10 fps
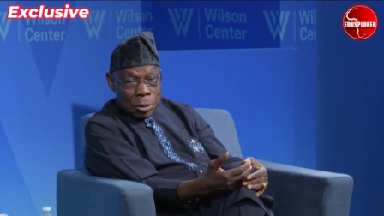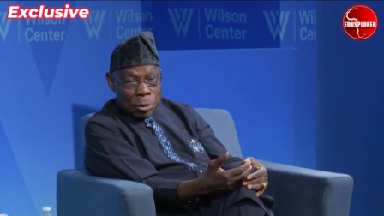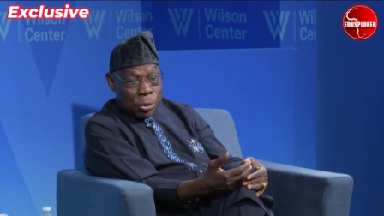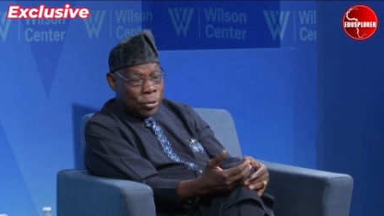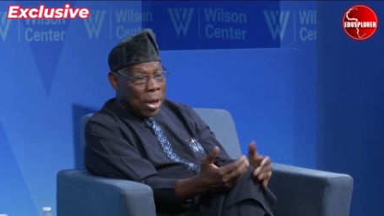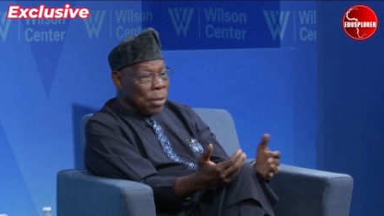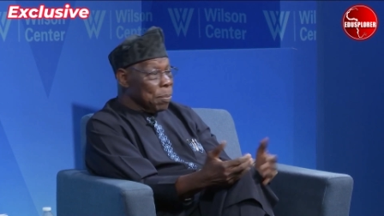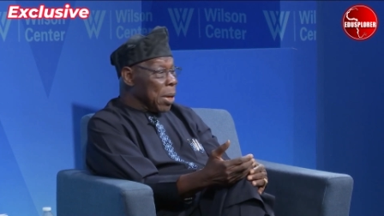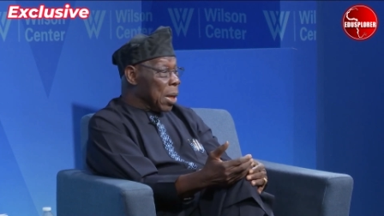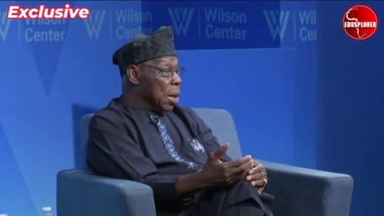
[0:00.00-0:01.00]
does that
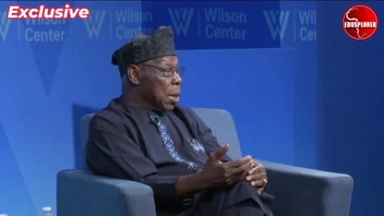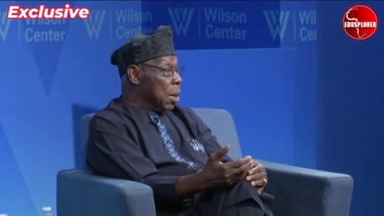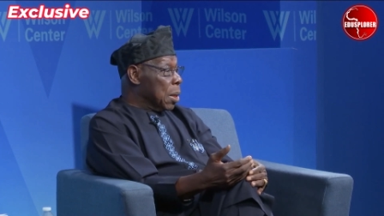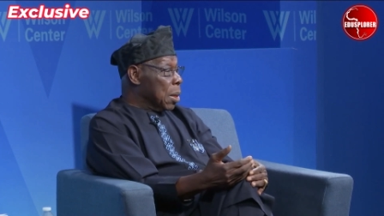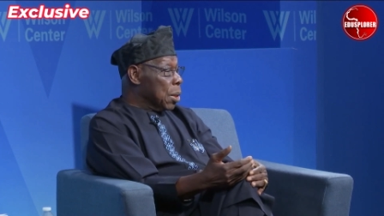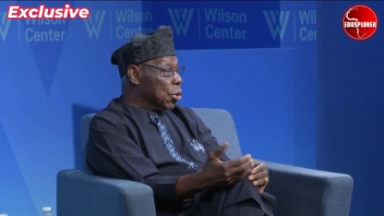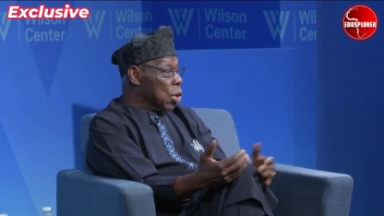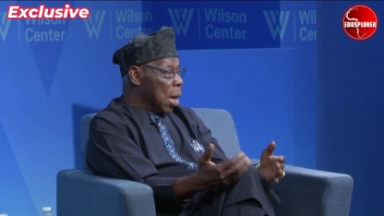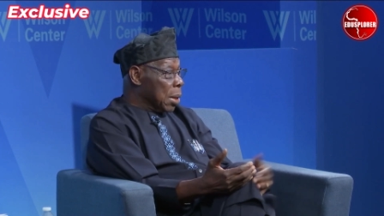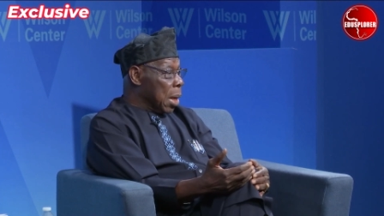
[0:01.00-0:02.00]
make
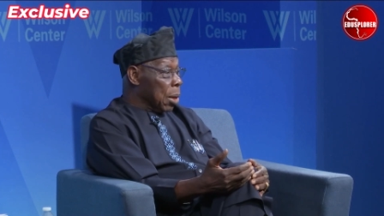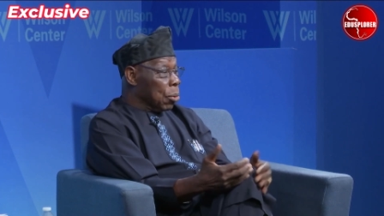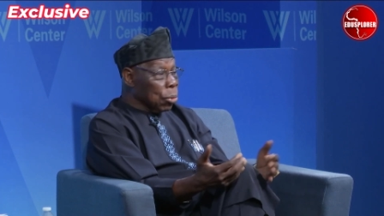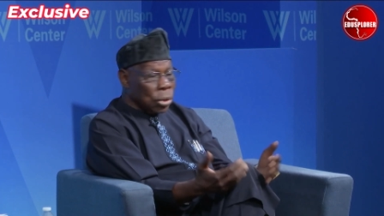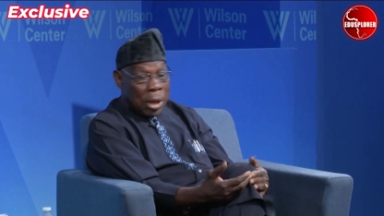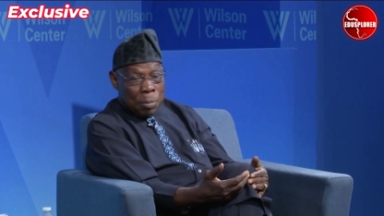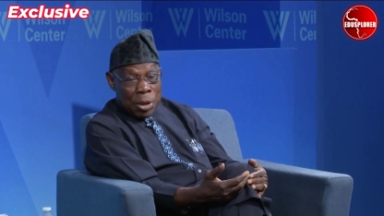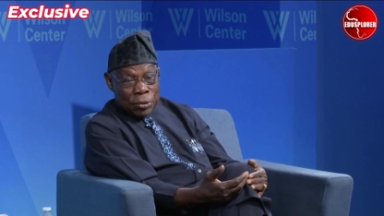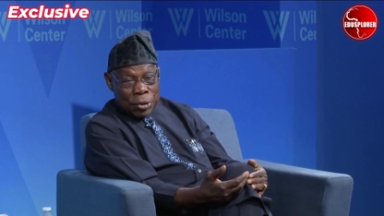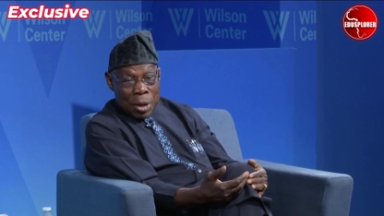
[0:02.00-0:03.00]
China a colonial
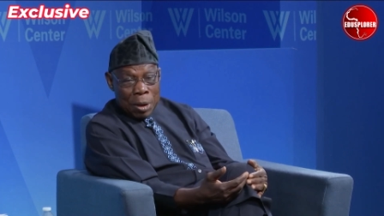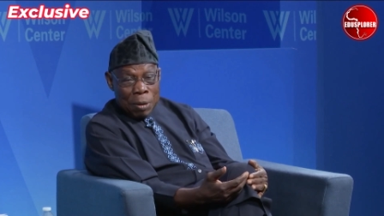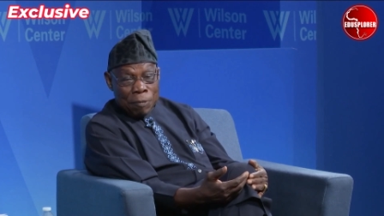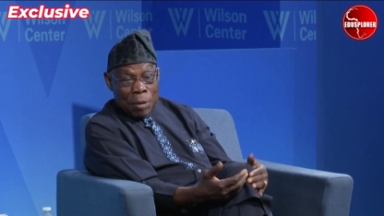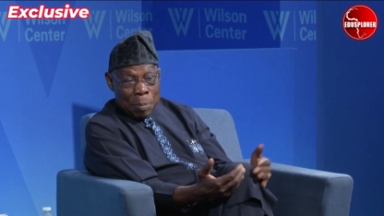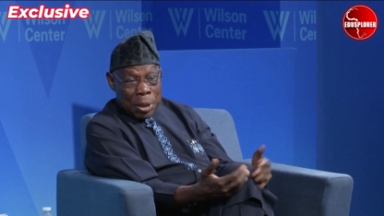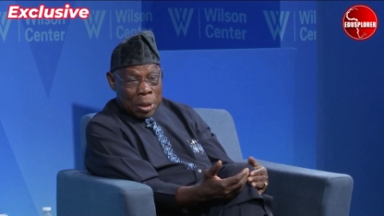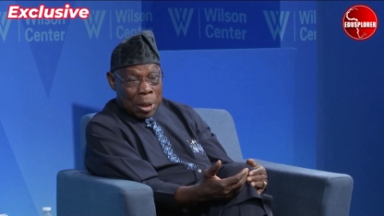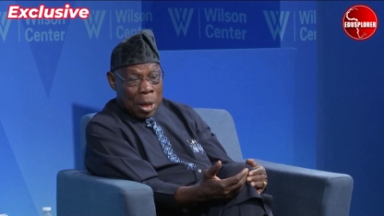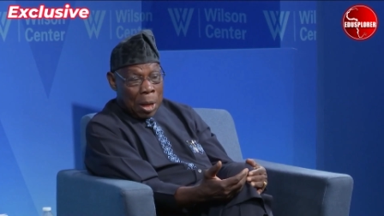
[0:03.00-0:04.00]
master of
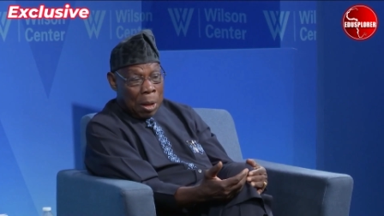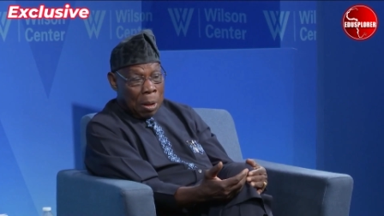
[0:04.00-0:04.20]
America?